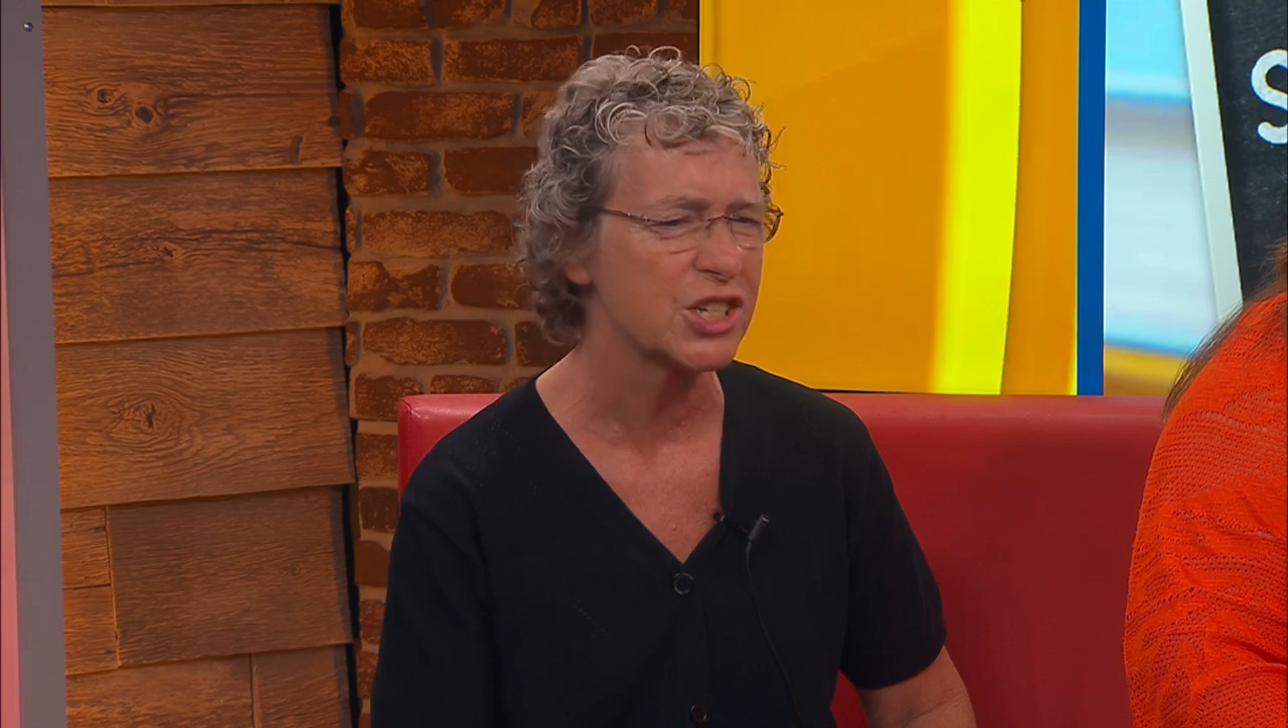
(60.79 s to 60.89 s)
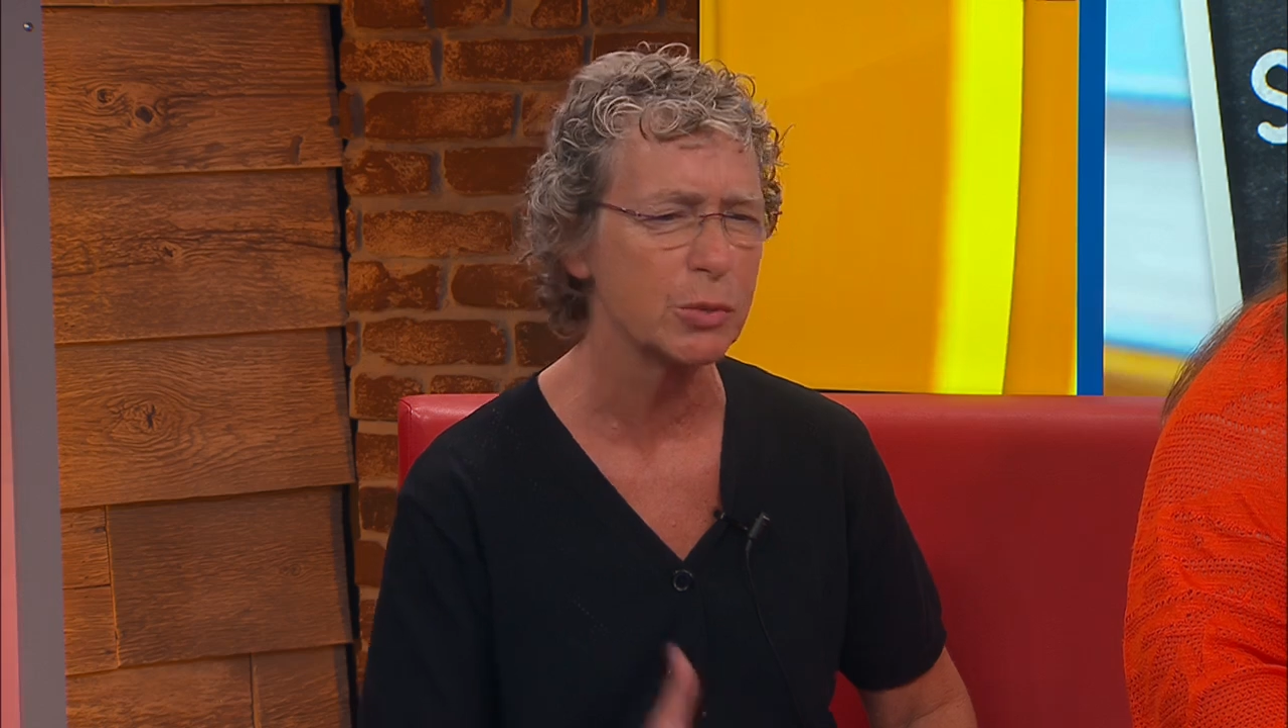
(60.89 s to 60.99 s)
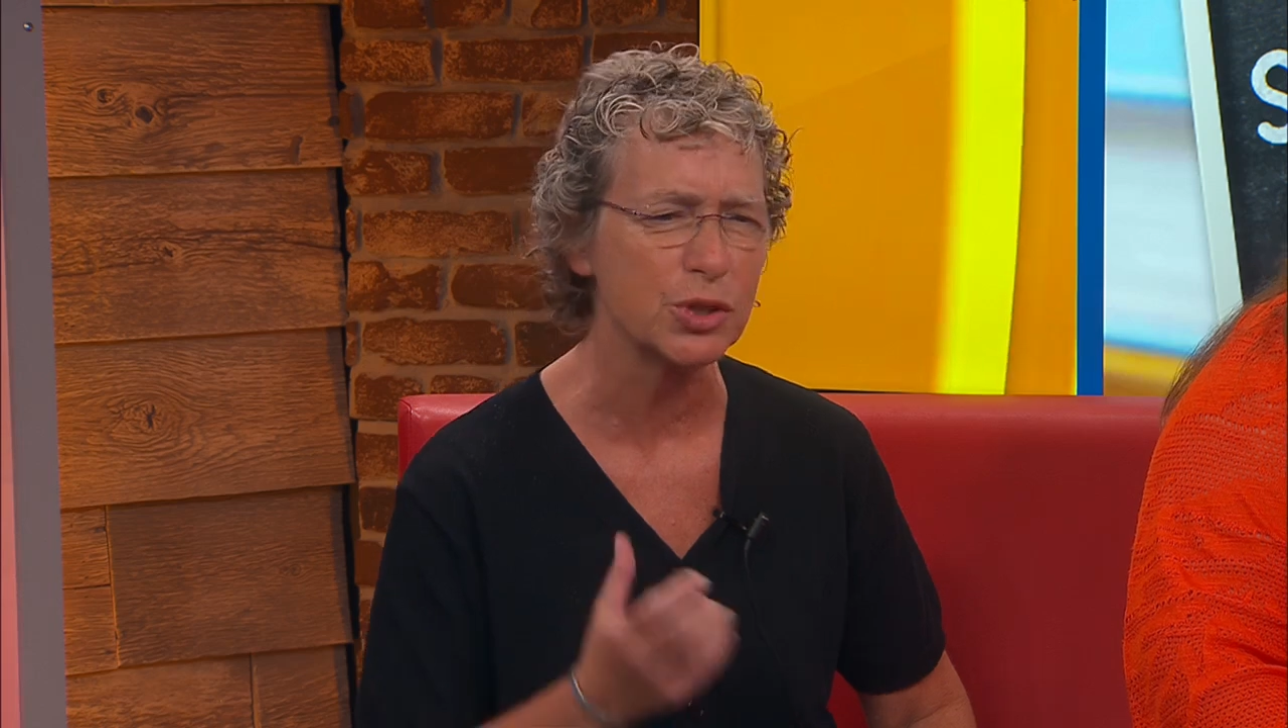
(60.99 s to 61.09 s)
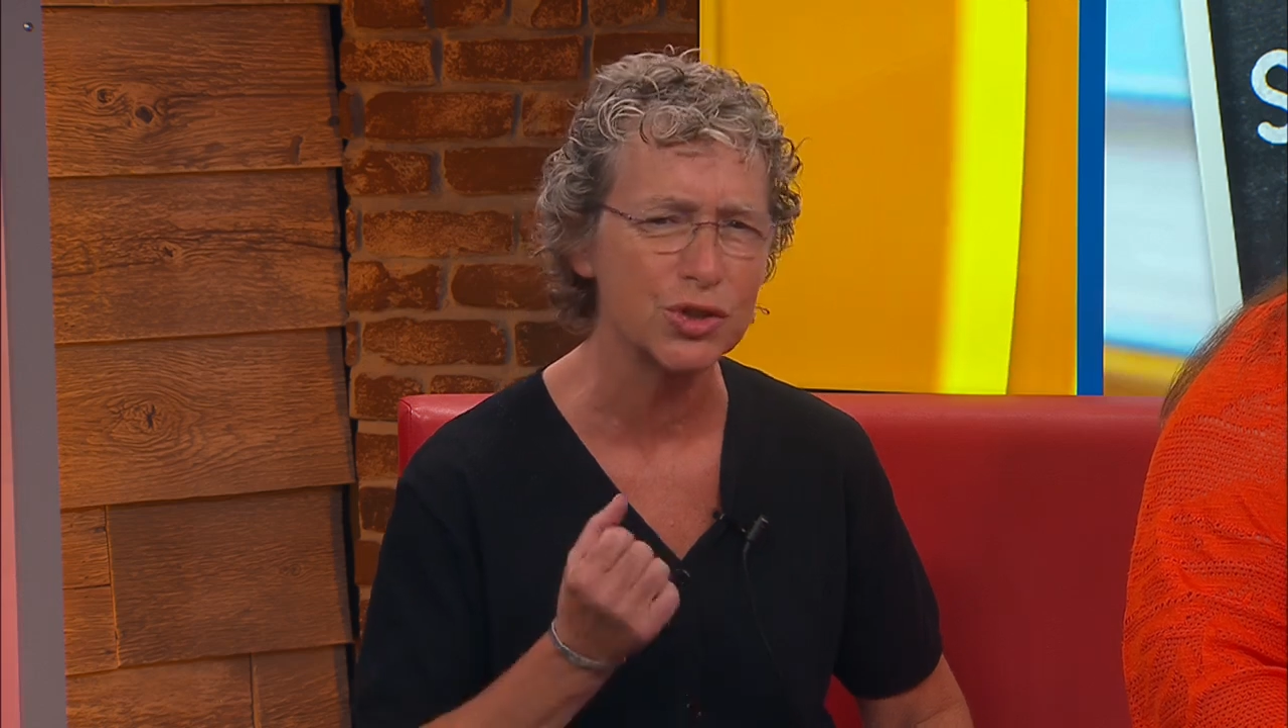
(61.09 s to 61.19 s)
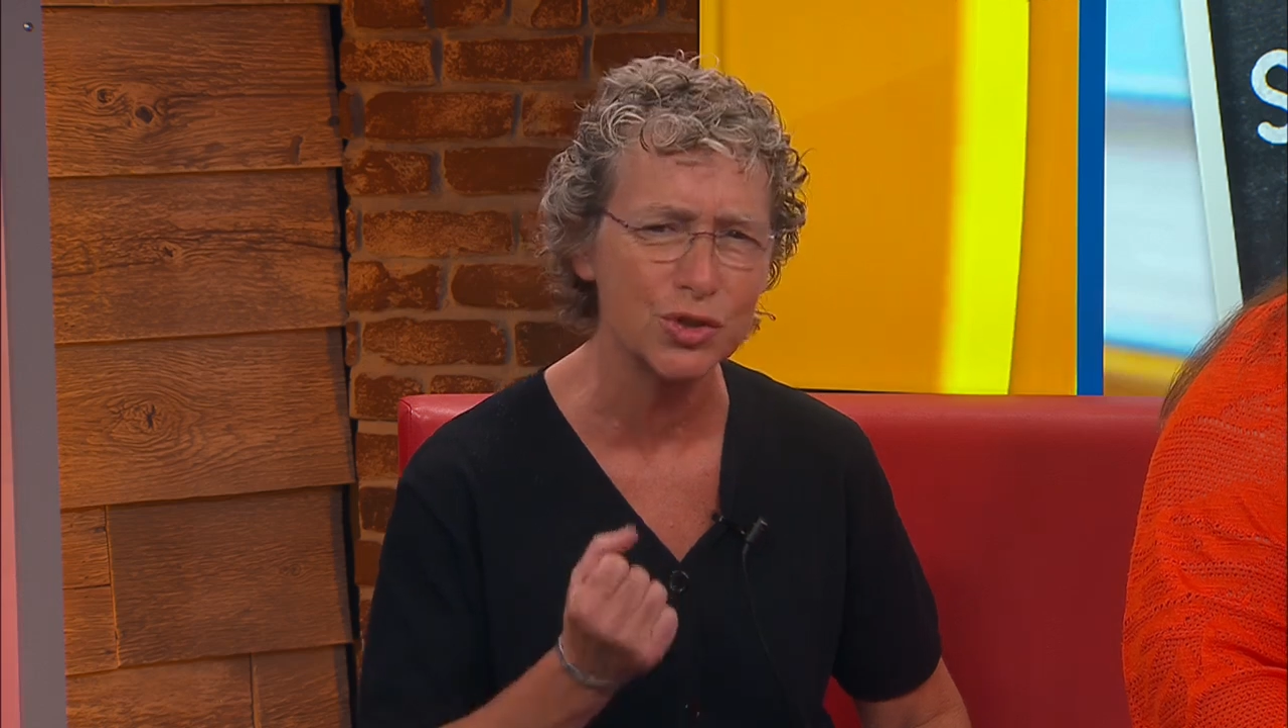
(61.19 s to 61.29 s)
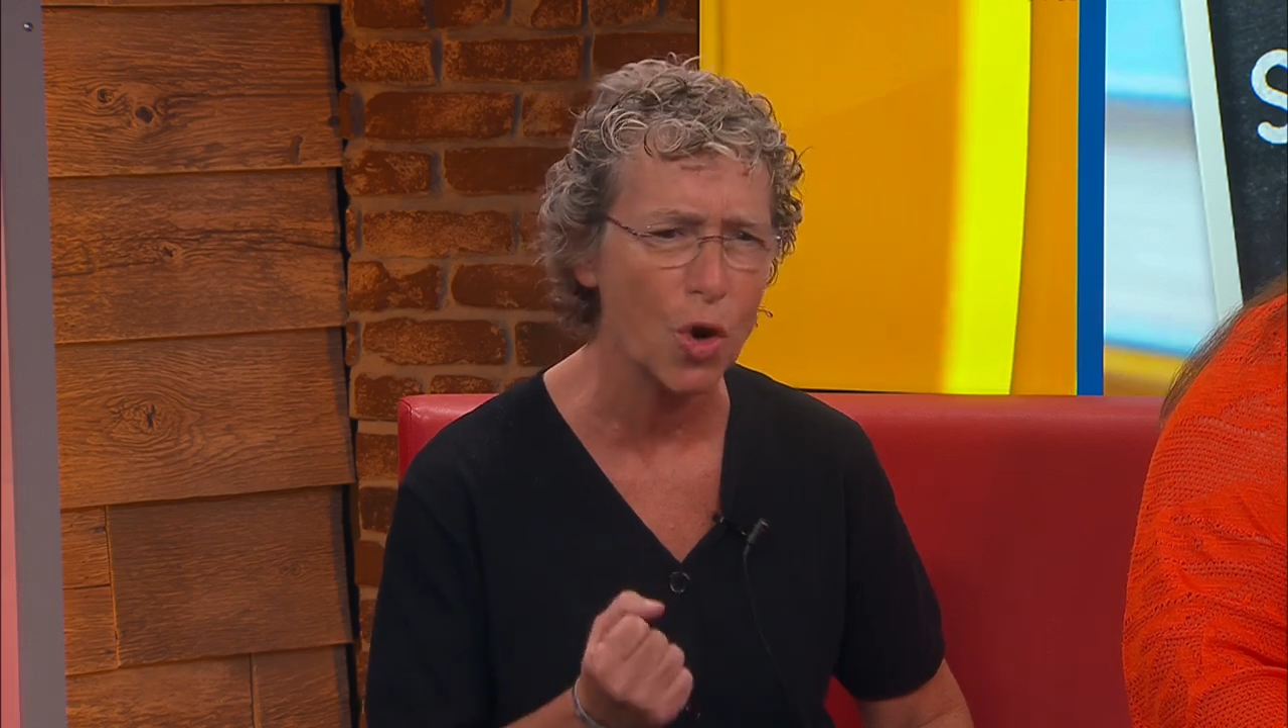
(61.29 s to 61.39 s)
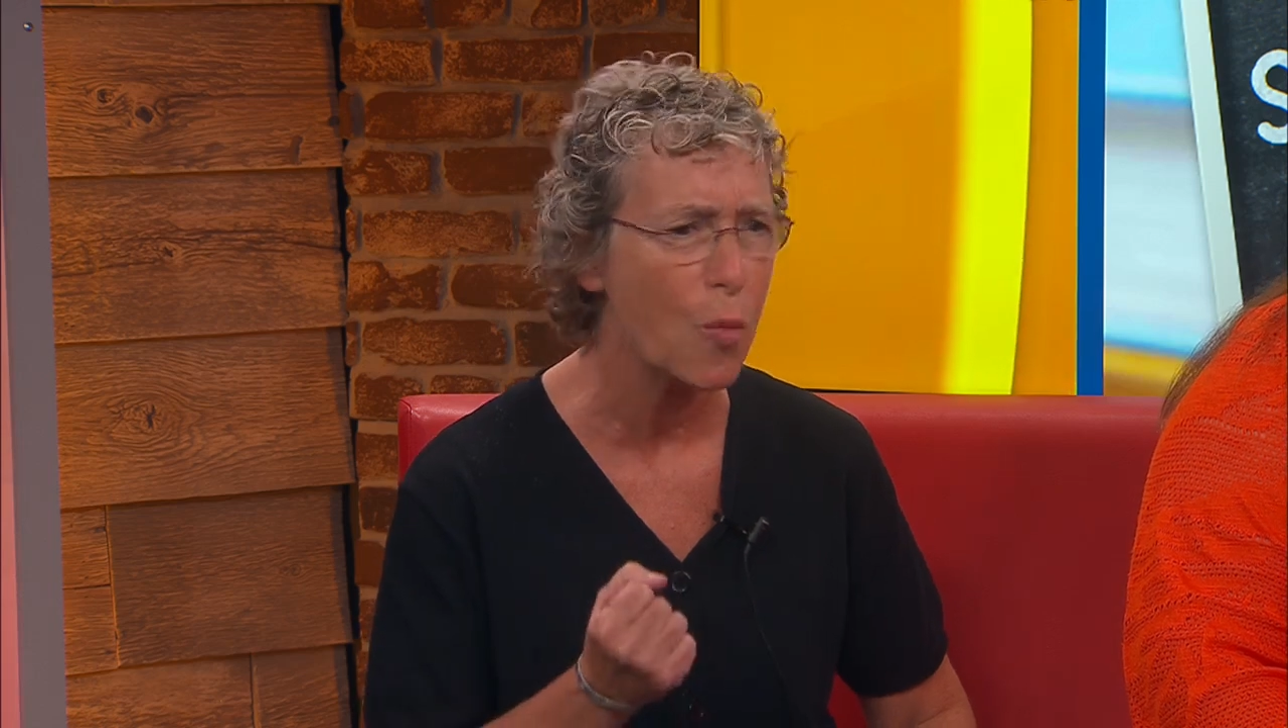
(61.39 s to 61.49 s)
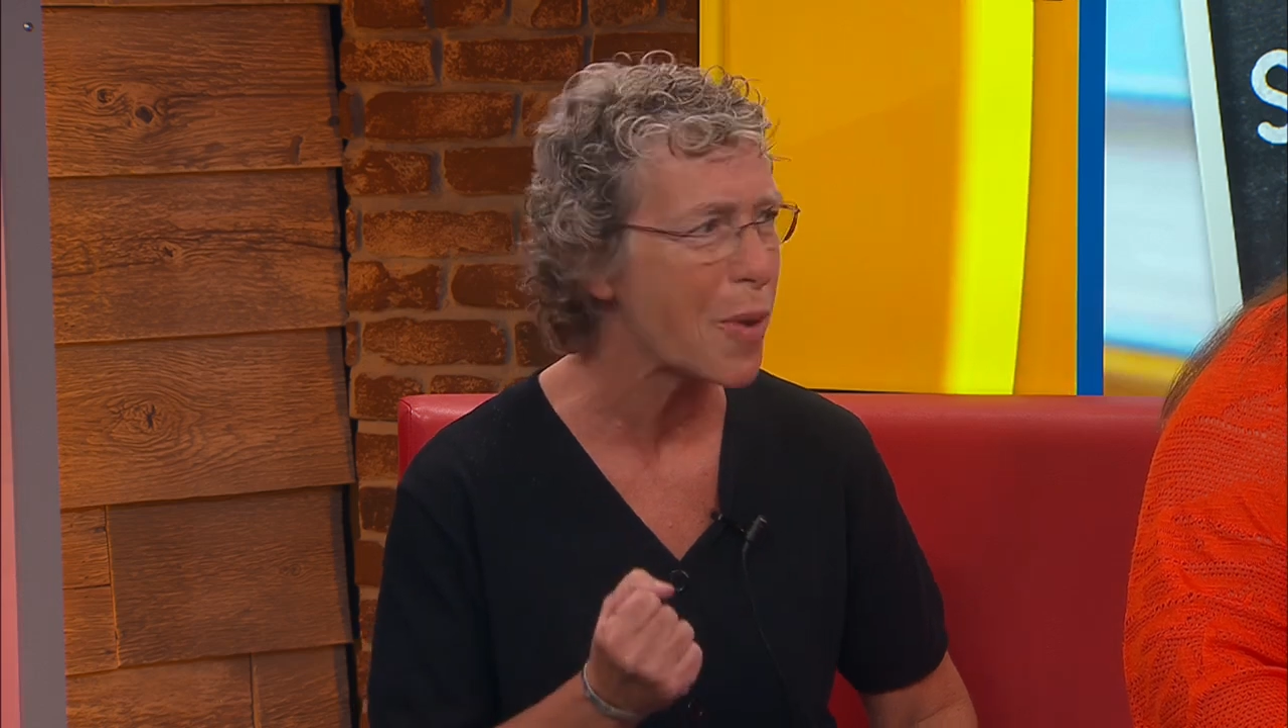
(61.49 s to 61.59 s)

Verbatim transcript: She was so